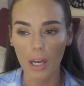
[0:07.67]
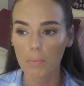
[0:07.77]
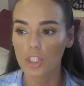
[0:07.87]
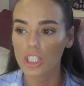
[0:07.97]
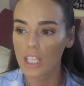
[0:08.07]

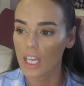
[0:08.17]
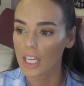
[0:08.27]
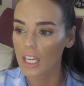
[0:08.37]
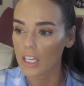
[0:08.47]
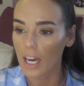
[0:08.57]
I'm just like,
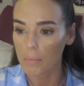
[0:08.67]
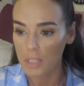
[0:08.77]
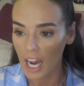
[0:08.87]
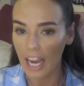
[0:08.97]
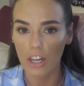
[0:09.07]
it. I'm
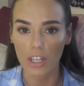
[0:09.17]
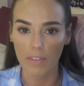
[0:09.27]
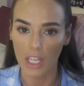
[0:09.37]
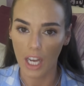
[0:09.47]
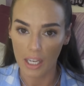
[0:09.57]
tired of
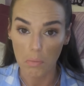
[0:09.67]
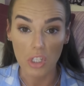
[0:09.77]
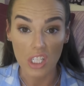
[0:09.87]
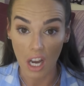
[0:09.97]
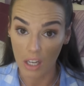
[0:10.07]
it. I am
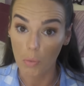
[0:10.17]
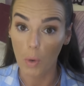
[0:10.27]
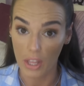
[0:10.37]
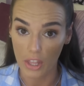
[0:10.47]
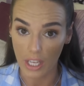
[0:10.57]
done
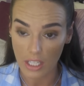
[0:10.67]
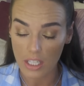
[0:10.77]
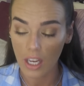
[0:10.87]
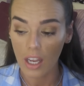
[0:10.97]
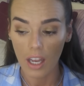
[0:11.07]
with
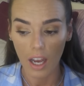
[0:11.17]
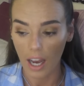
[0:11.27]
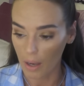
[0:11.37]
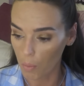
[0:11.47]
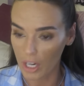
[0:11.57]
it.
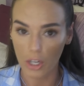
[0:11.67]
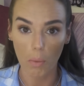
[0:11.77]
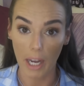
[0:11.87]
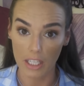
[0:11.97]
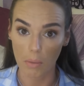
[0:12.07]
I want to go
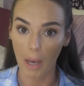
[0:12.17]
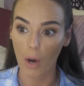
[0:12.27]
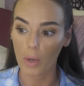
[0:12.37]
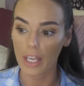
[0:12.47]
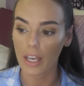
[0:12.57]
back to
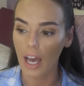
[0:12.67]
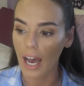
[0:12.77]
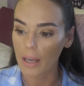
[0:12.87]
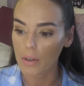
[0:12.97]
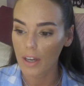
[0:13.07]
Maui.
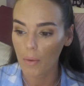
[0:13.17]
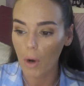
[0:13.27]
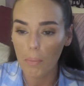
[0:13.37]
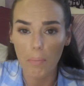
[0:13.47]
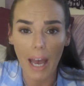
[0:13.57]
I, I
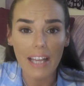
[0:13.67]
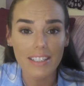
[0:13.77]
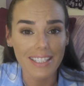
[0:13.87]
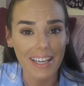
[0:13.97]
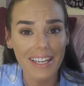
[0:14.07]
want matte
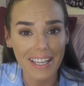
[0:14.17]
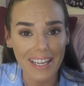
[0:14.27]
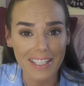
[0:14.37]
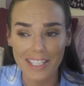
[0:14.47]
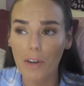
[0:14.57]
skin
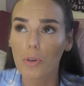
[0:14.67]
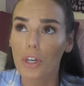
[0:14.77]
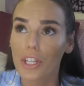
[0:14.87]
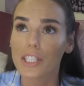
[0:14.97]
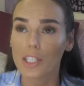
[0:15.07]
again. Is that
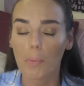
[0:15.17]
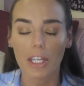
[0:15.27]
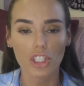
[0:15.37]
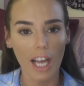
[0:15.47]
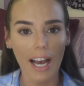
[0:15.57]
really so
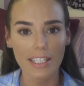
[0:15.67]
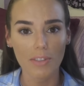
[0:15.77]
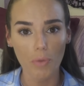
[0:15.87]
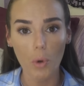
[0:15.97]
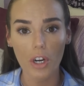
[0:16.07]
much to
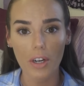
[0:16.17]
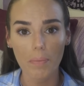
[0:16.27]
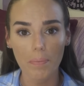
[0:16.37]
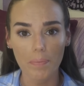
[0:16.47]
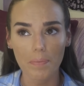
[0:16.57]
ask for?
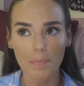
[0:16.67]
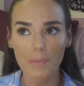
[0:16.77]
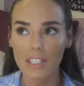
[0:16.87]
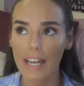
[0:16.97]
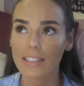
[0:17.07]
Hmm,
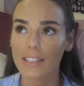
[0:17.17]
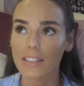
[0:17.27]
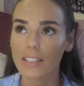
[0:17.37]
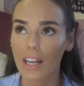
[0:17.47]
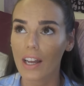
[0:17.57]

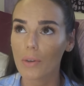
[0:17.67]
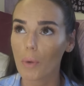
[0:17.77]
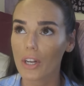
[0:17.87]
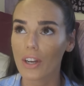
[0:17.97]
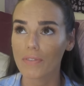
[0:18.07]
Texas sun,
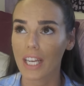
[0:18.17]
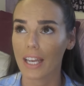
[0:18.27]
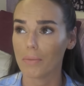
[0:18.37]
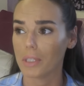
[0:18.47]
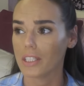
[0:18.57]
why do you have to
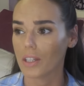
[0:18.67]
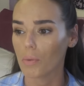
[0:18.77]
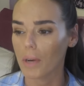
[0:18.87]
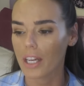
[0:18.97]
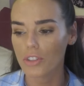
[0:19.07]
hate me so
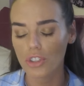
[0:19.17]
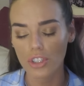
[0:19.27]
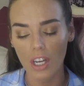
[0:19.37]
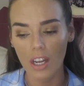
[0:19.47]
much?